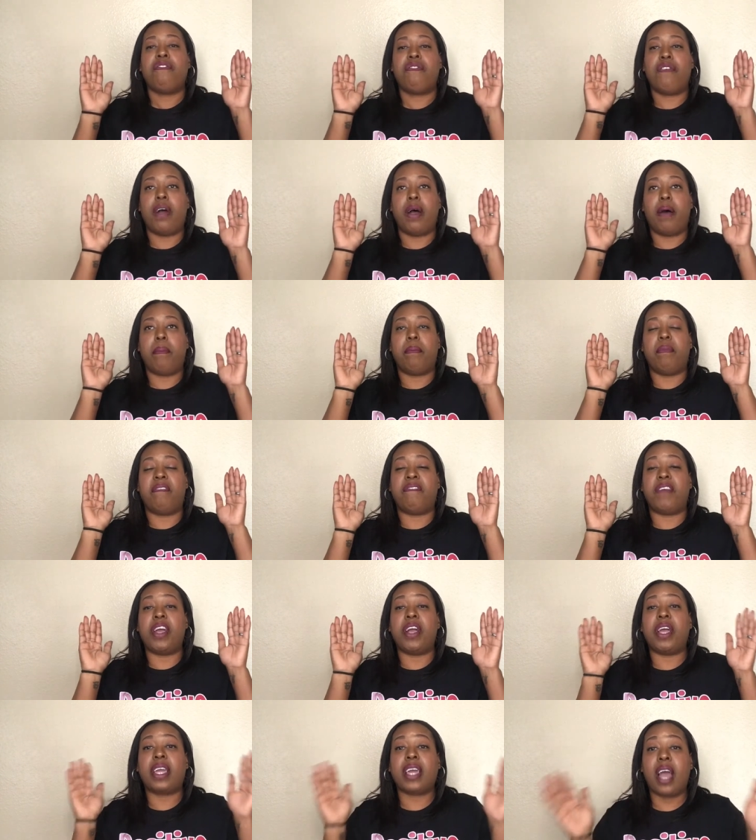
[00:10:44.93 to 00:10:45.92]
from
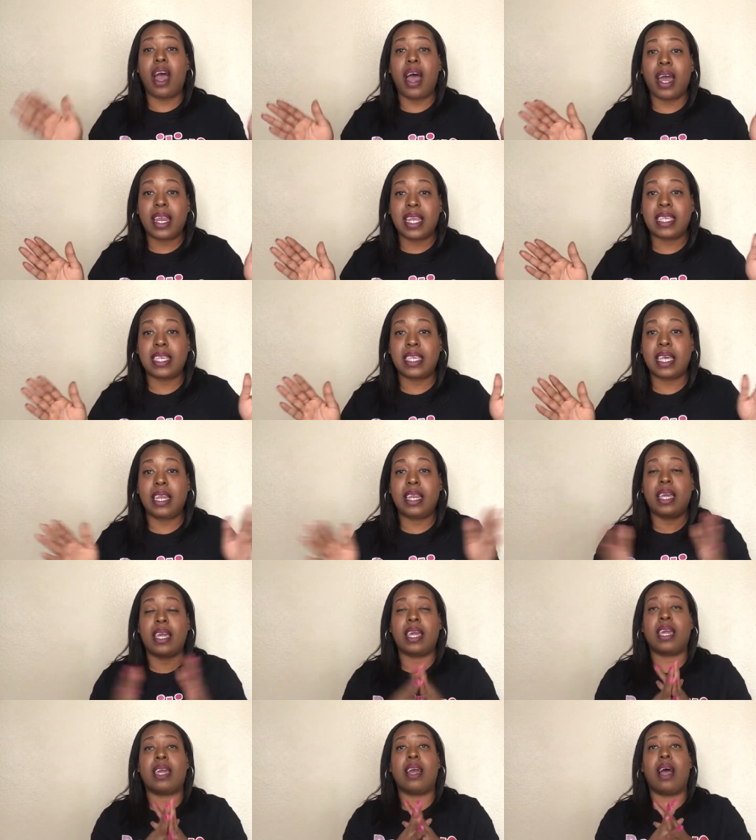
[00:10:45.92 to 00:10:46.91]
very
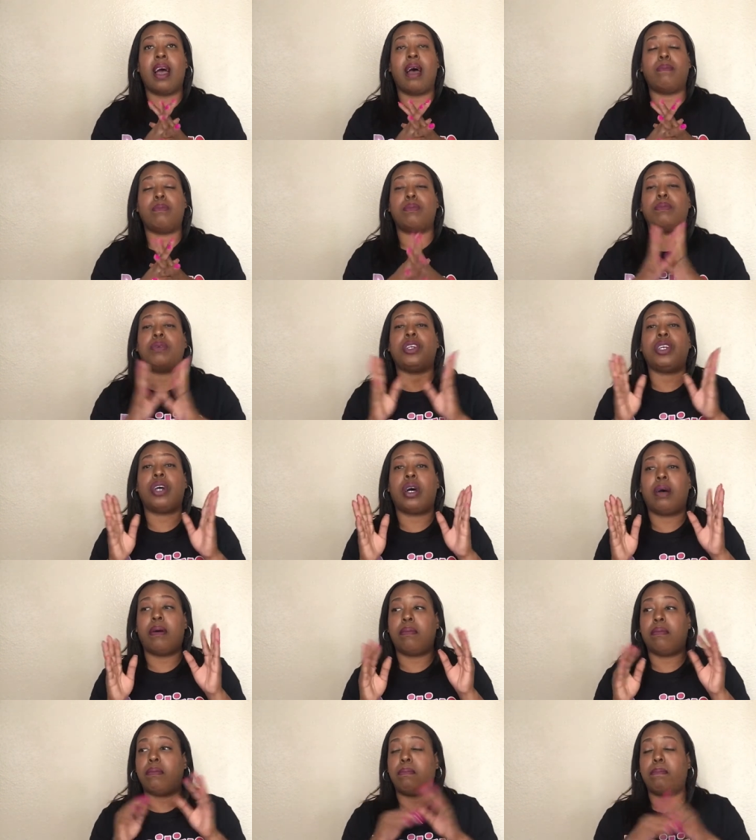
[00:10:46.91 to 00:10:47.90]
condescending um,
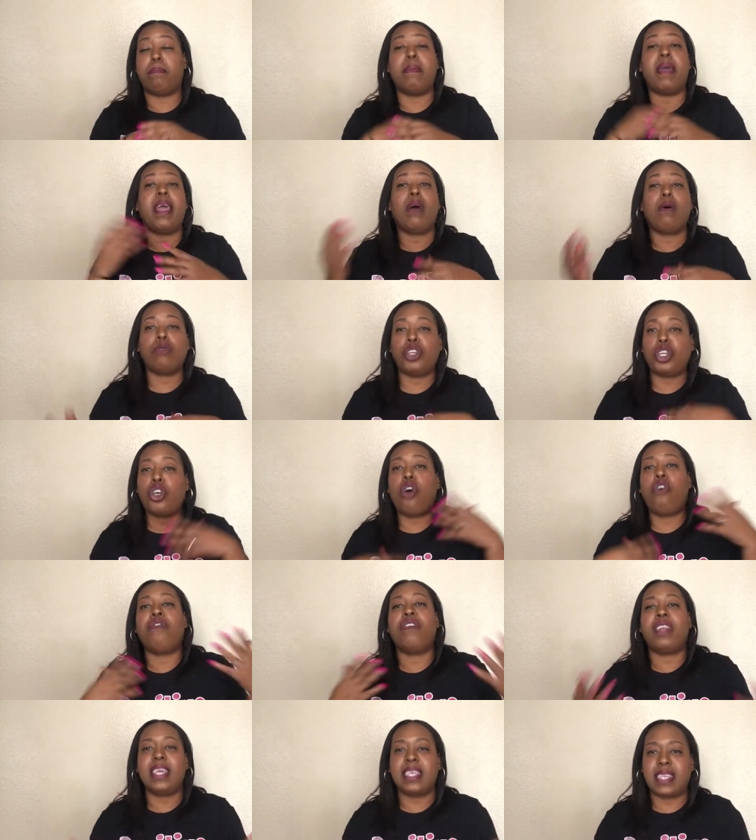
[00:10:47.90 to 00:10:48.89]
um, male
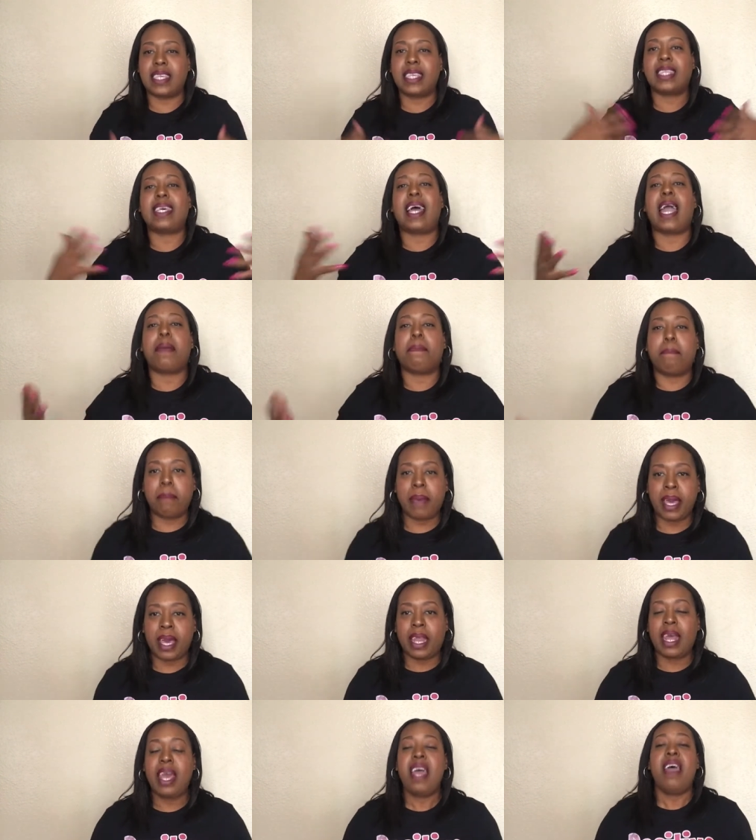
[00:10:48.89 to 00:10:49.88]
chauvinistic type
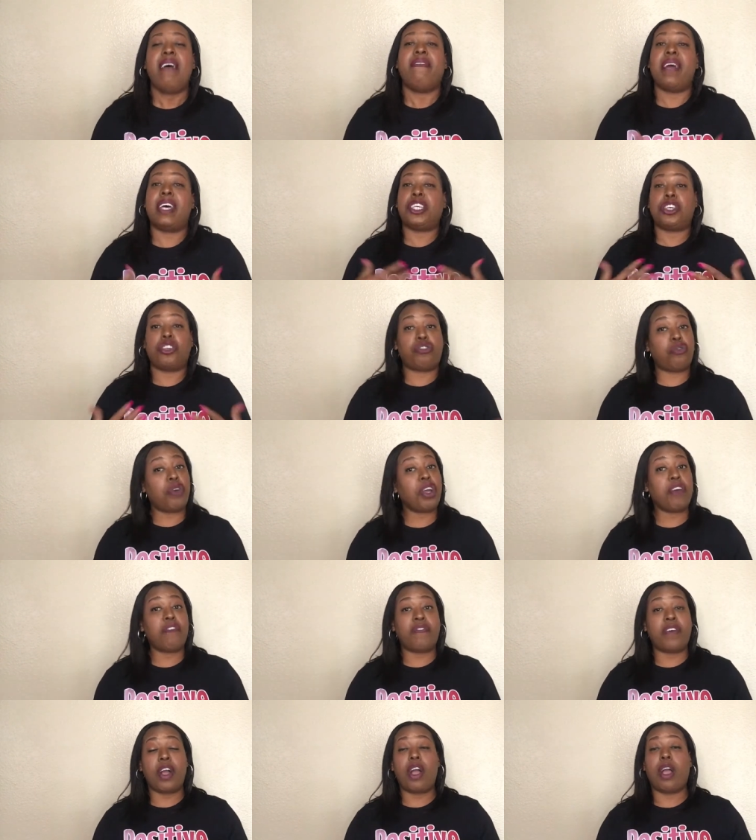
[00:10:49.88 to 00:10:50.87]
men. That's a
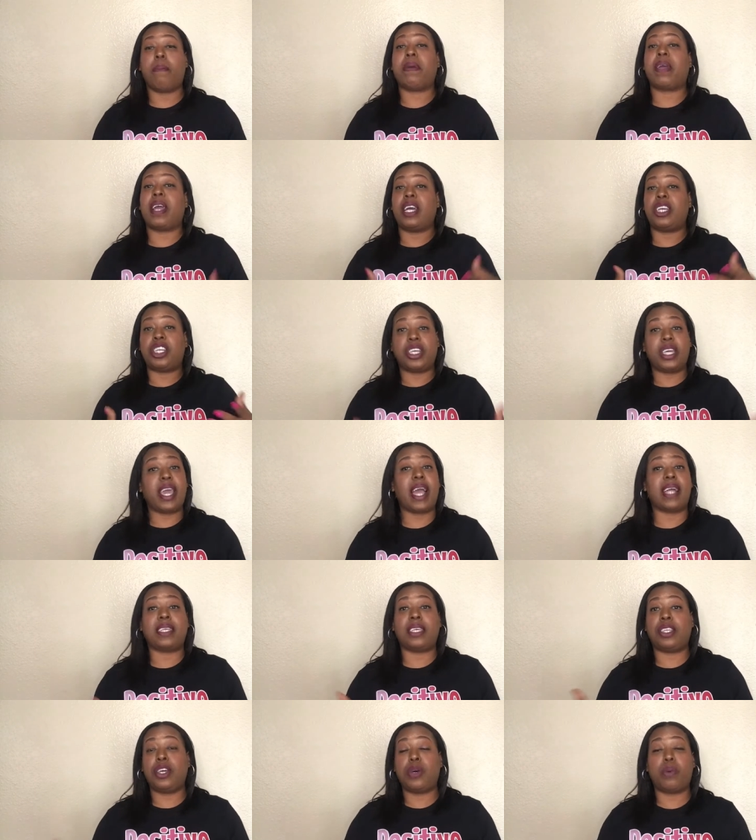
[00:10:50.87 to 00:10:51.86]
trigger for her because she
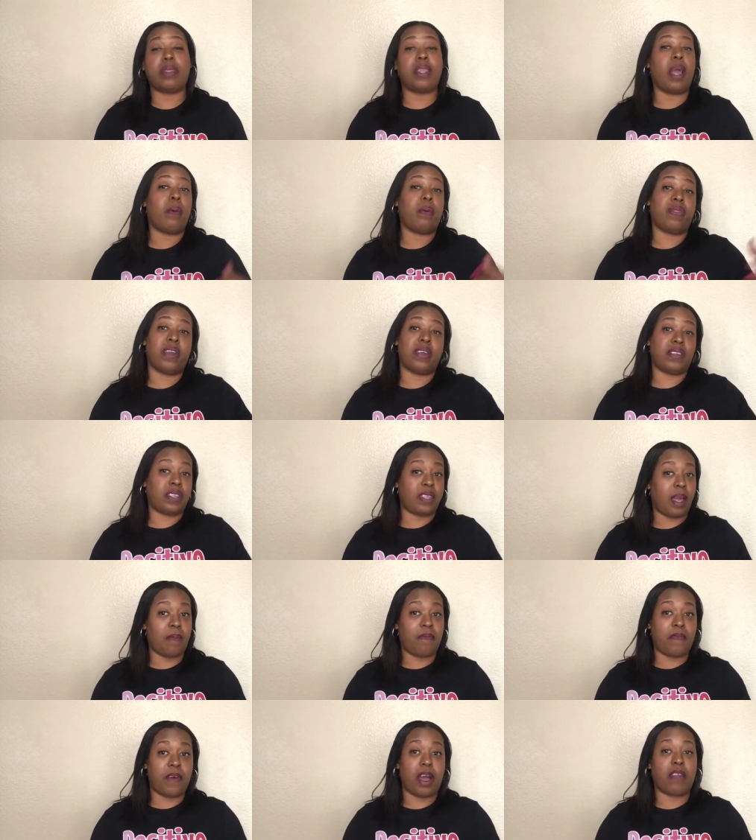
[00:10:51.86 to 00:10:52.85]
had to deal with that with her
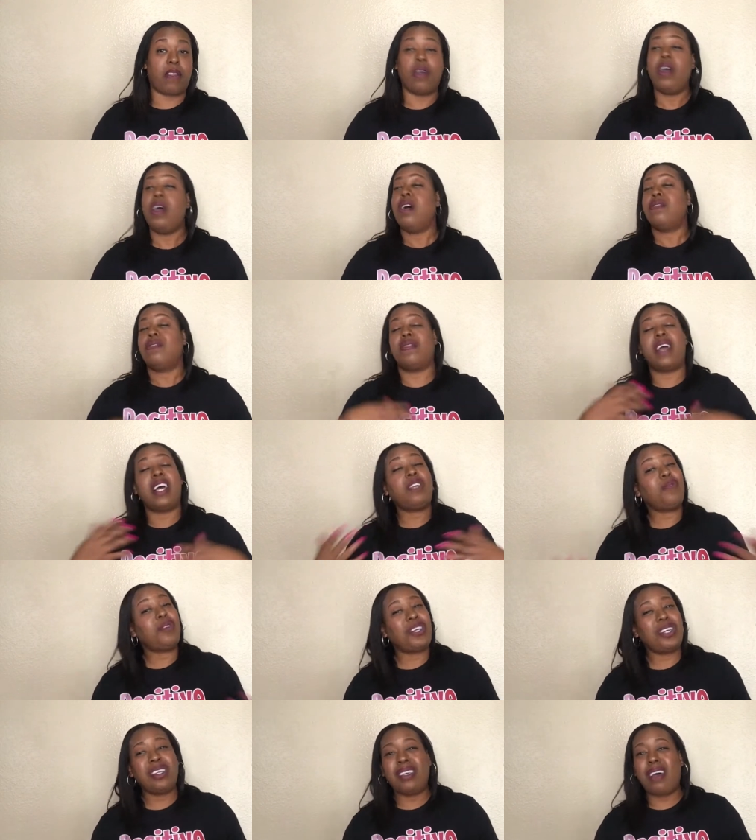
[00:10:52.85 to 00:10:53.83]
stepfather. So that's
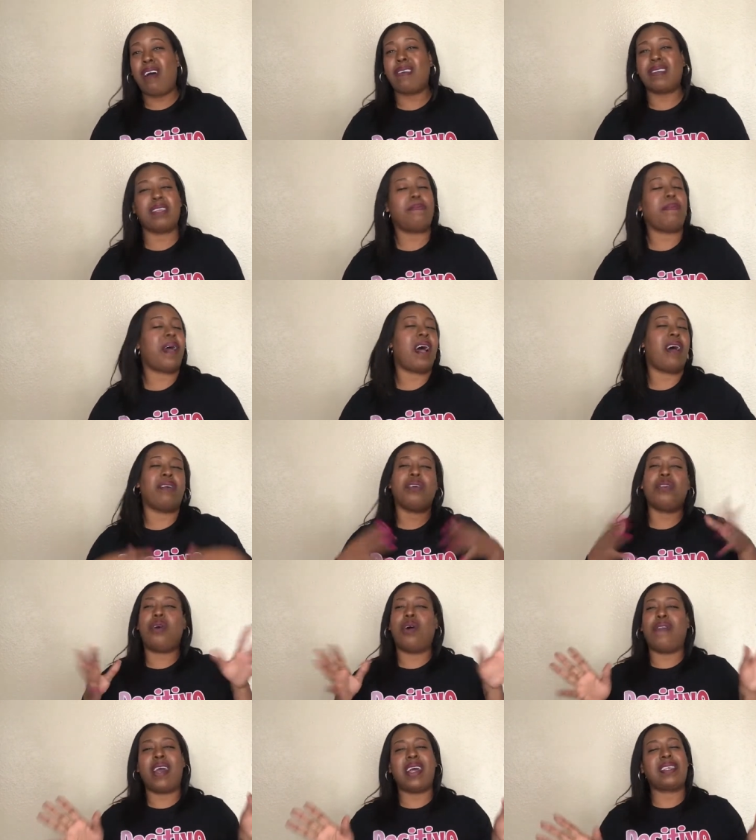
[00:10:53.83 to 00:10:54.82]
what she talks about. You
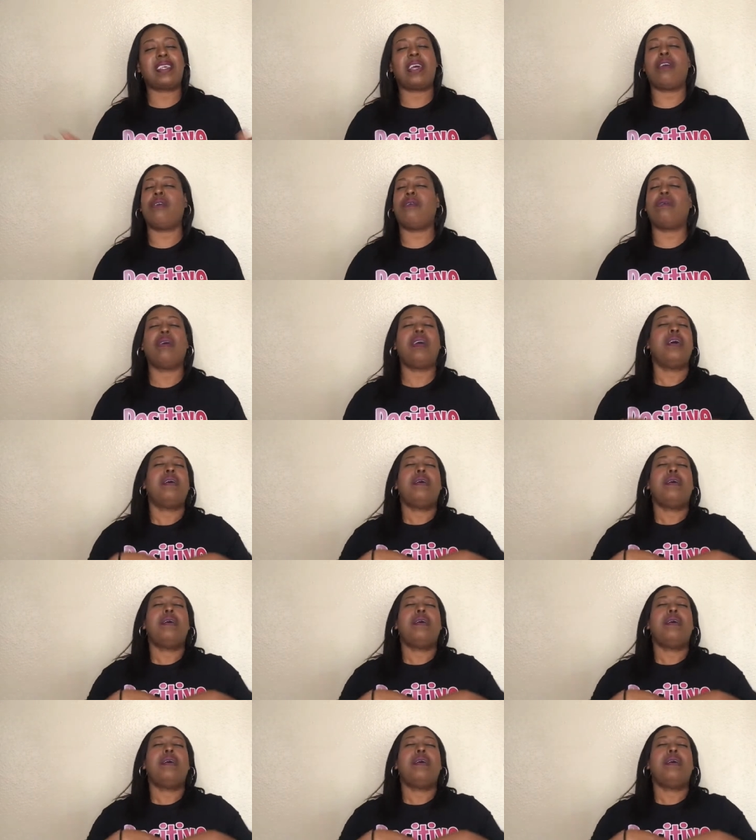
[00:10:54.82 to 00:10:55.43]
know, that's her